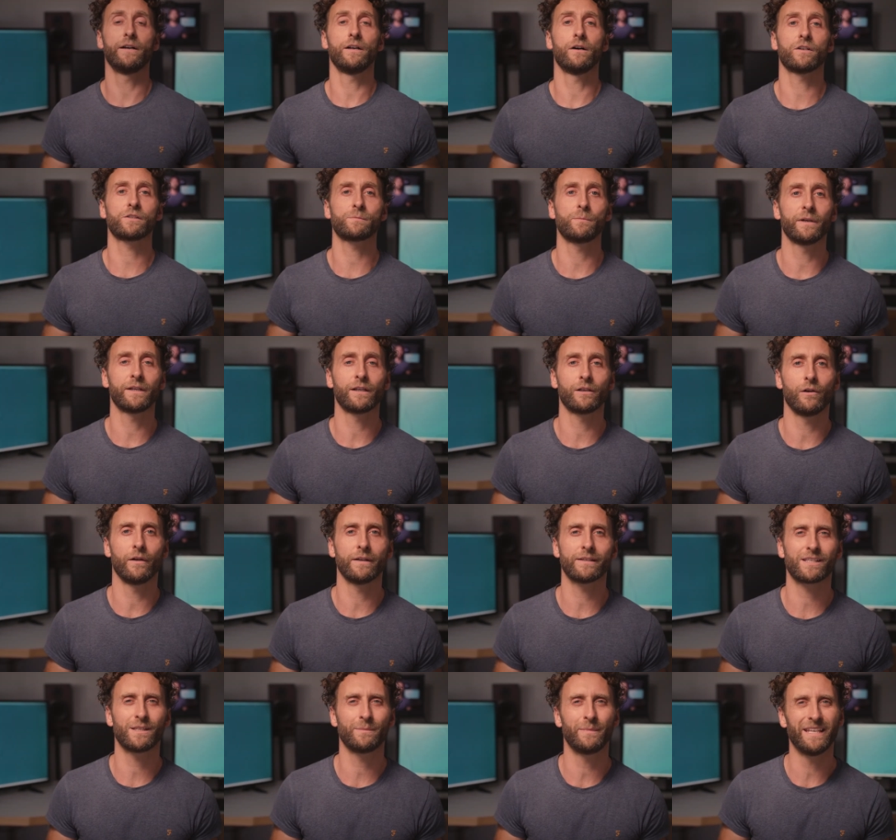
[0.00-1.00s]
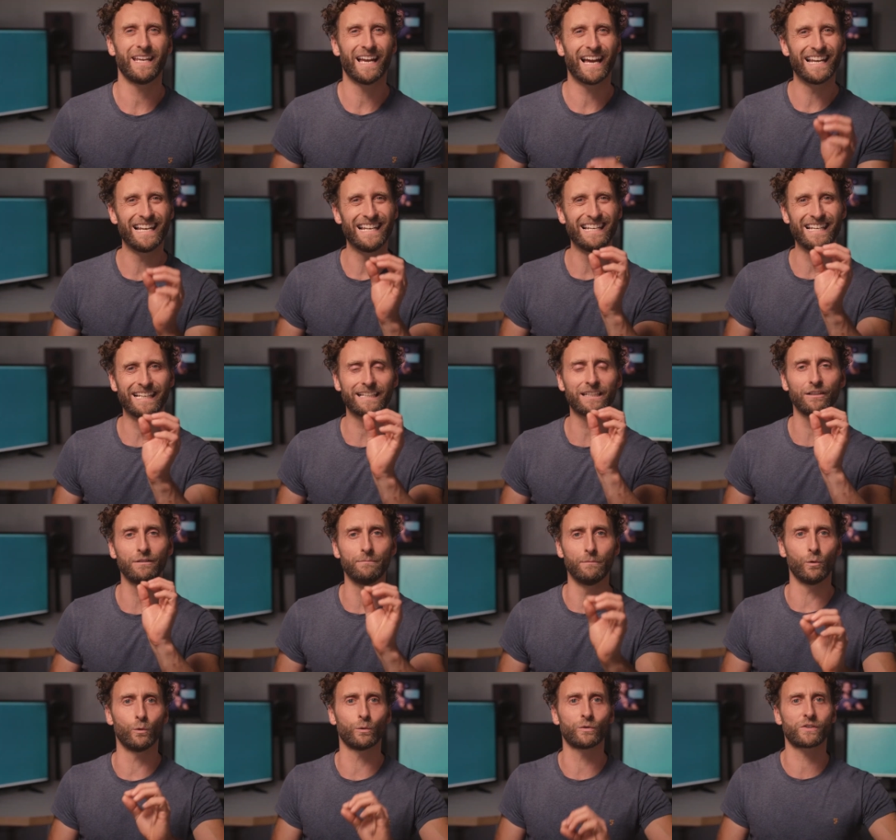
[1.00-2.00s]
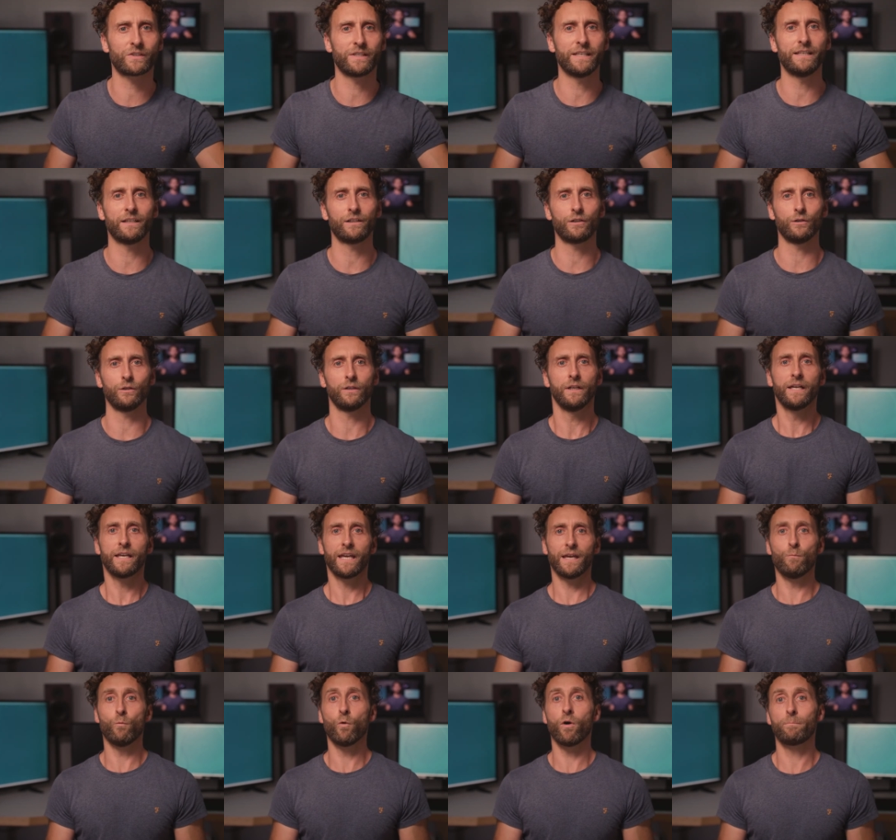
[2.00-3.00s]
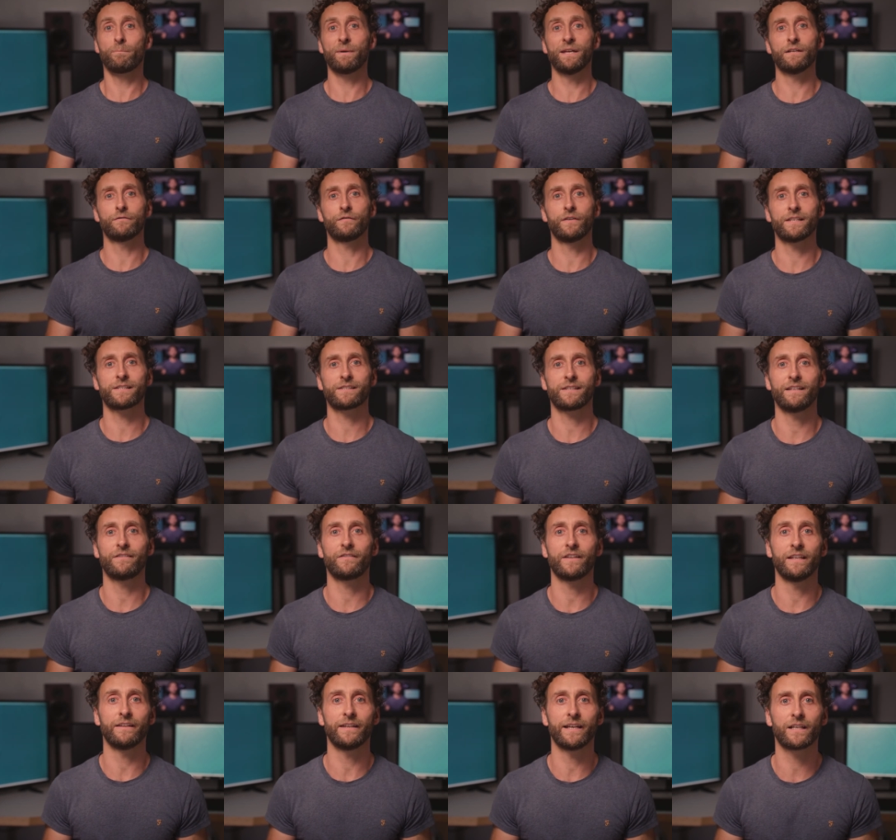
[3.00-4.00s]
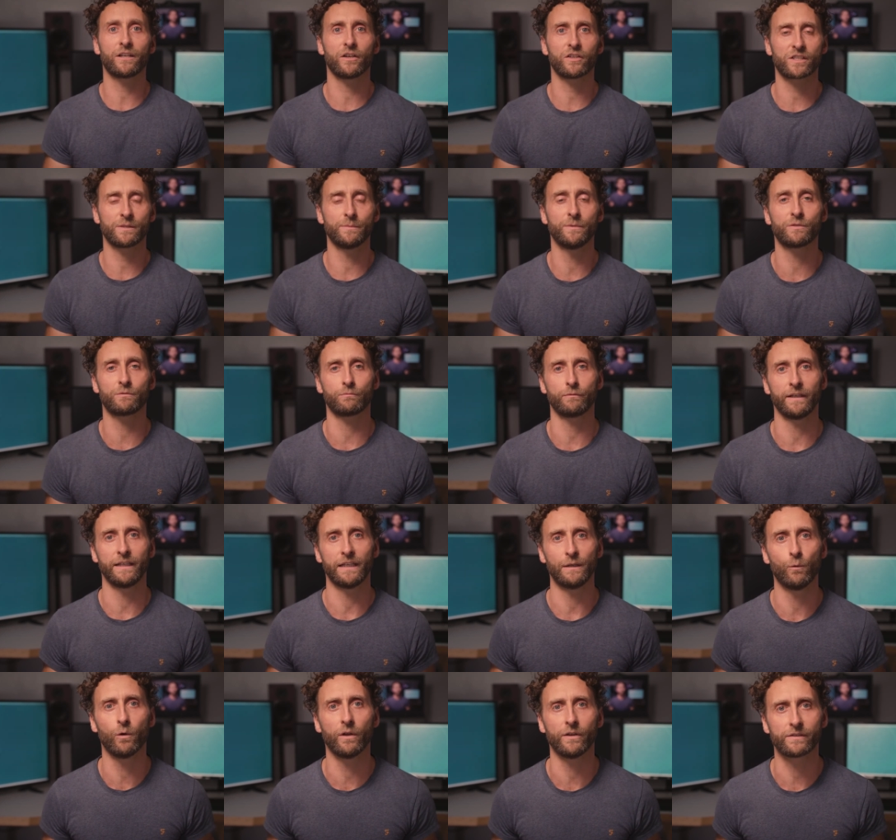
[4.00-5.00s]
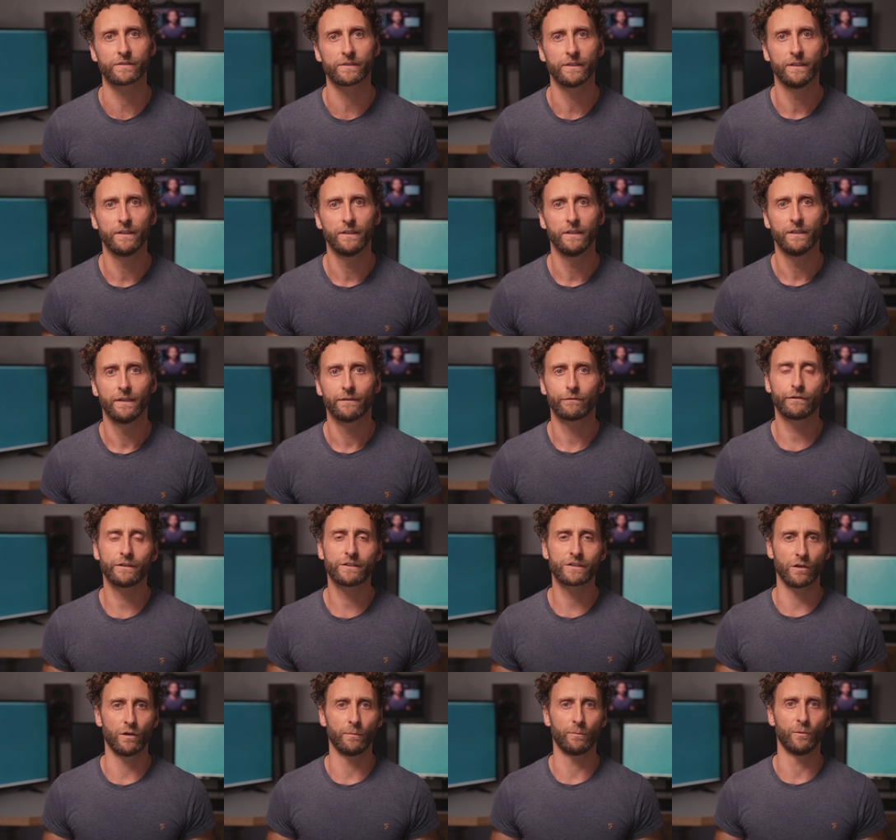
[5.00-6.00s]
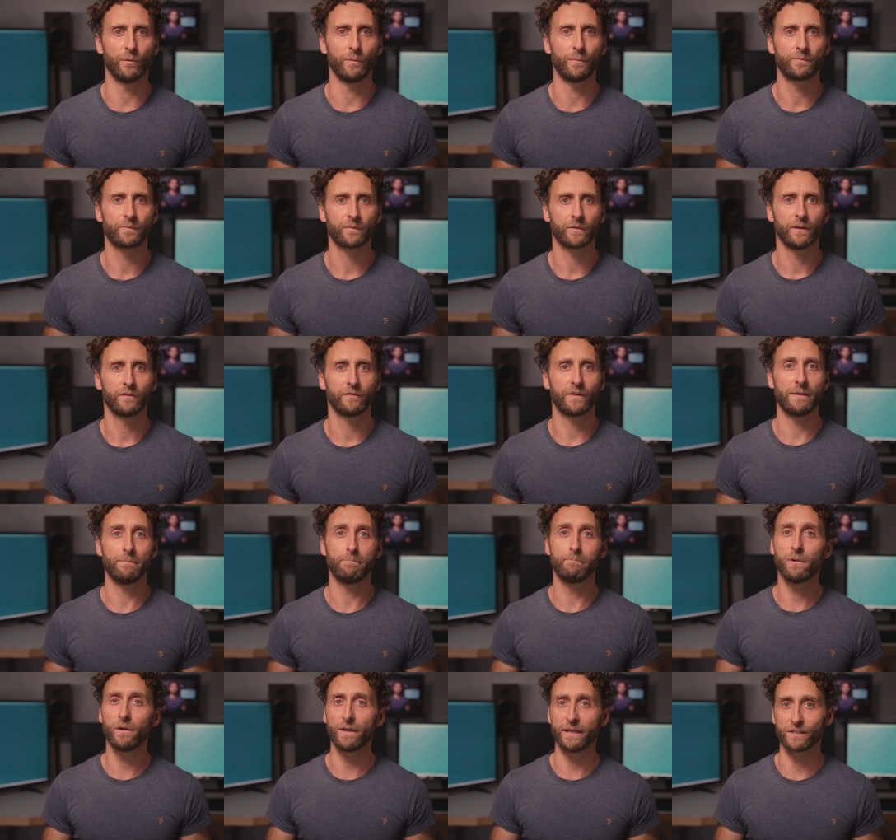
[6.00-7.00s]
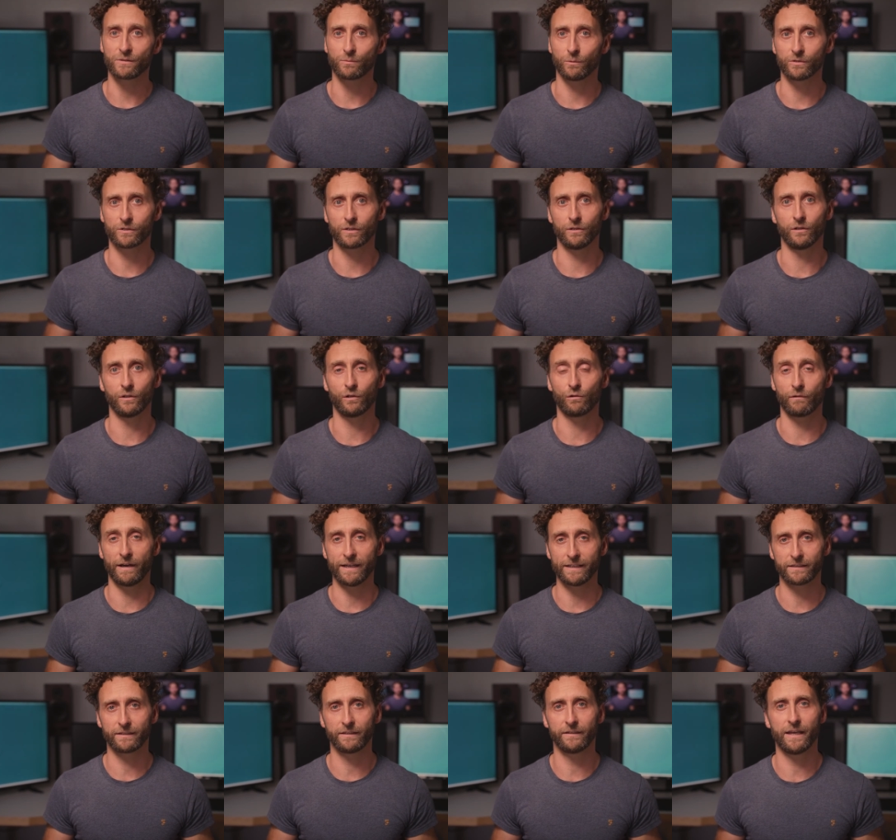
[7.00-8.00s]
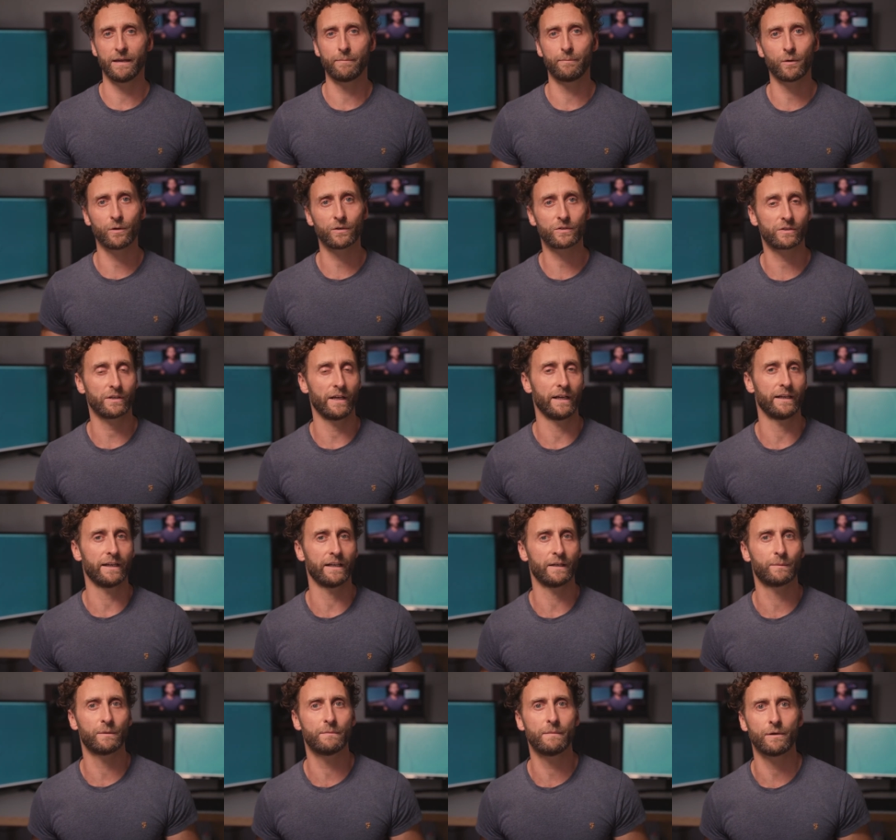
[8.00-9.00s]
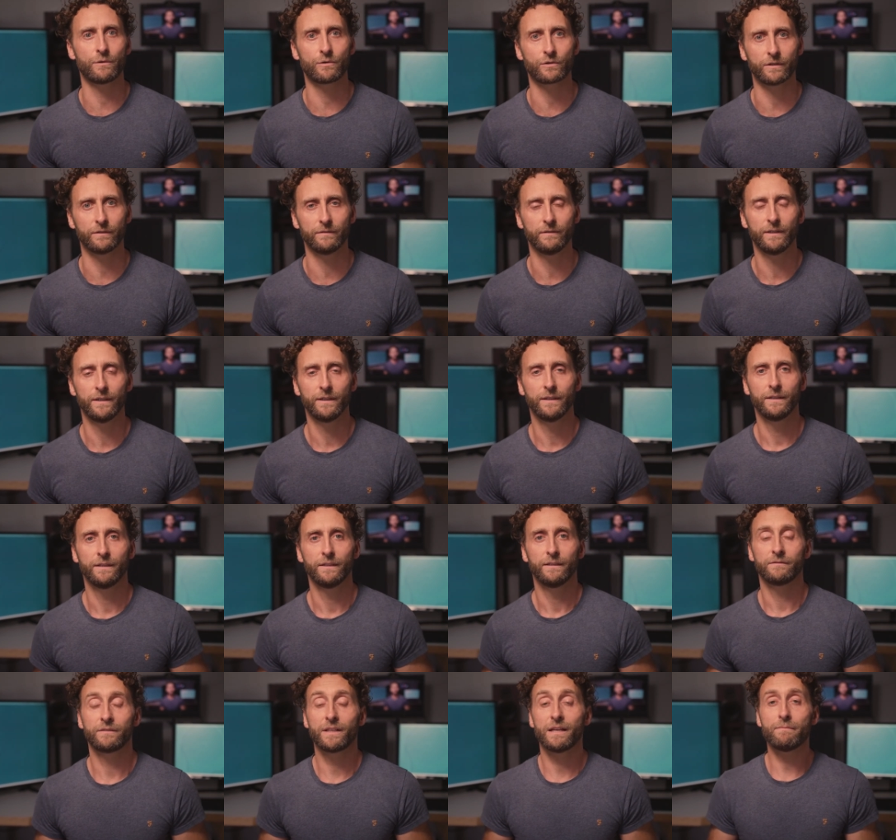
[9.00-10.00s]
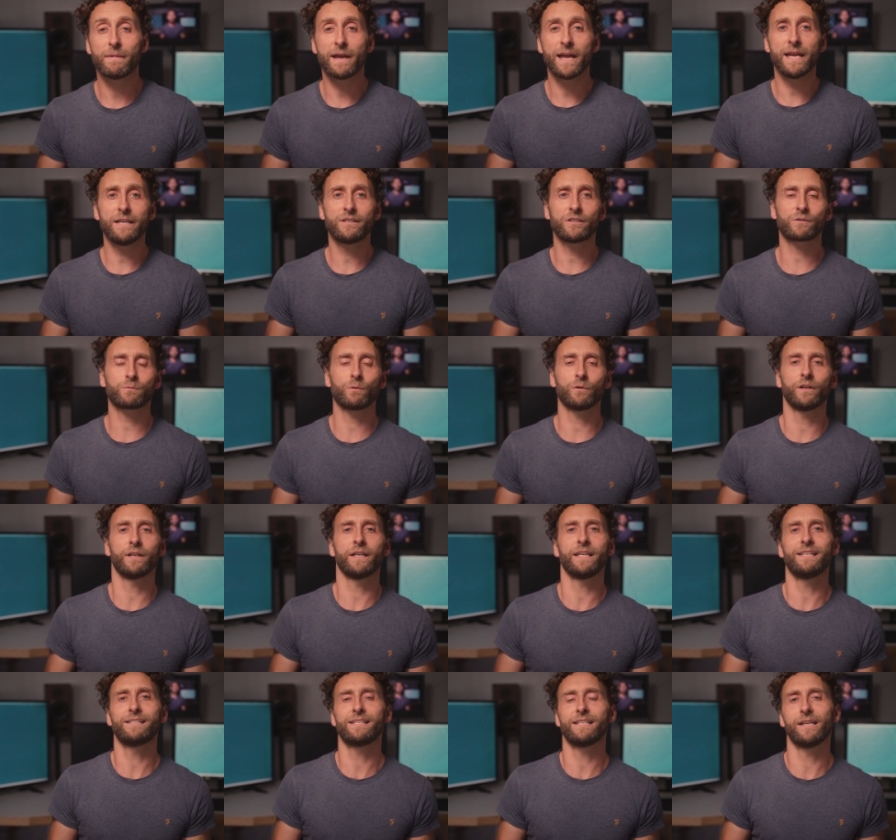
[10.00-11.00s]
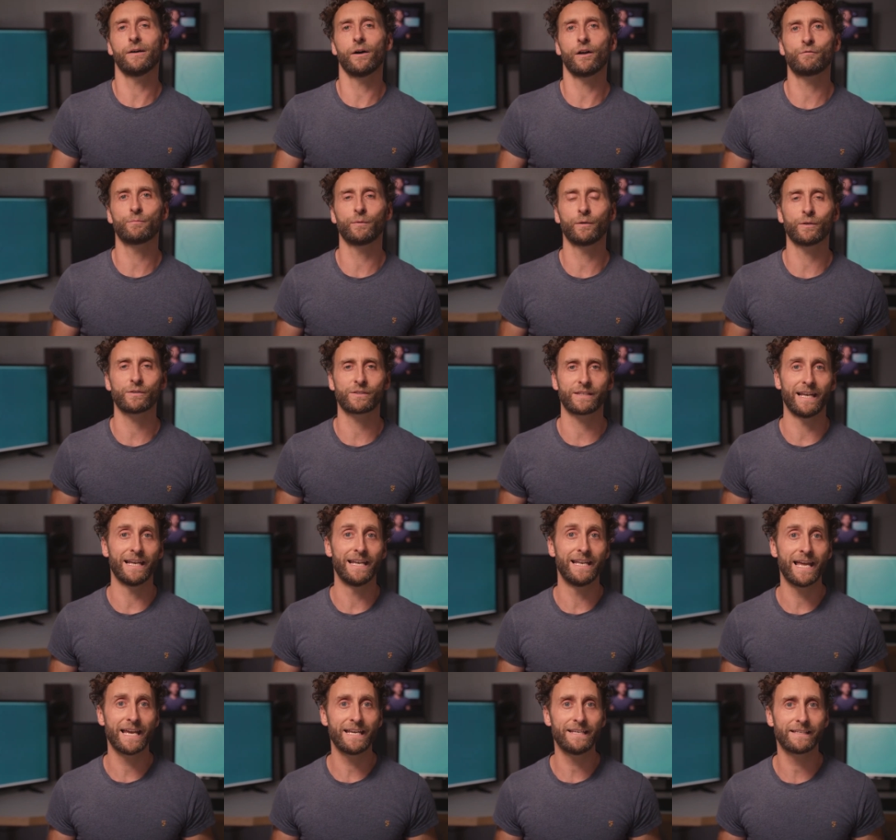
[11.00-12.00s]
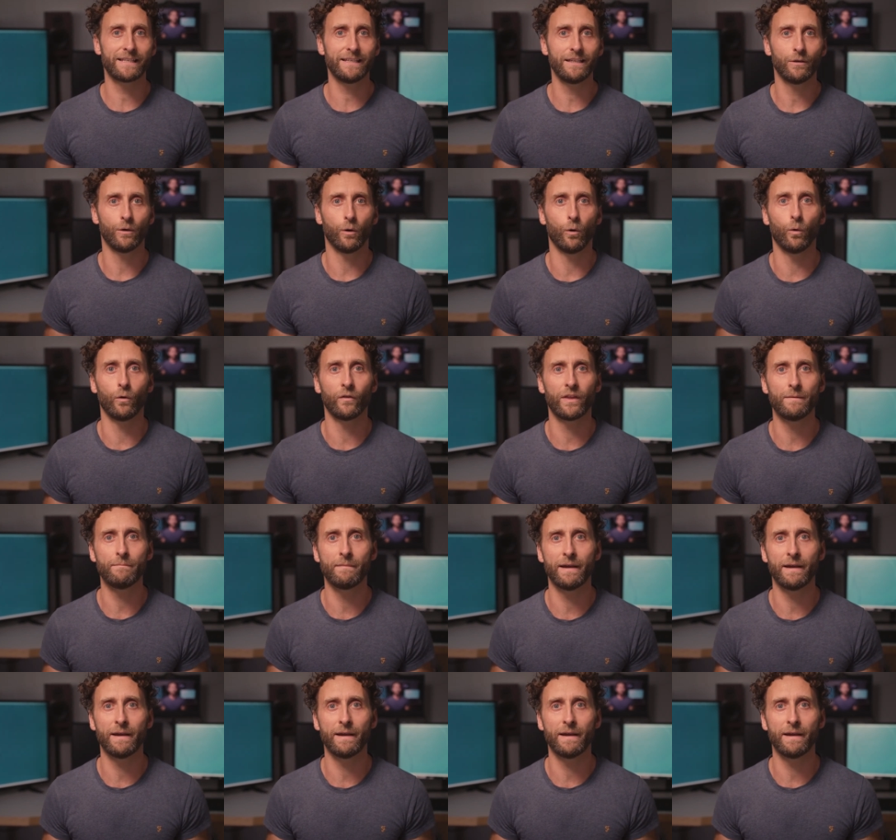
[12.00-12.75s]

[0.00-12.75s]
I ask my clients to be a little more cynical in what benefits they think their customers really want. For example, they might want to look great to their boss and get a promotion. They may just want an easy life because they're lazy, or they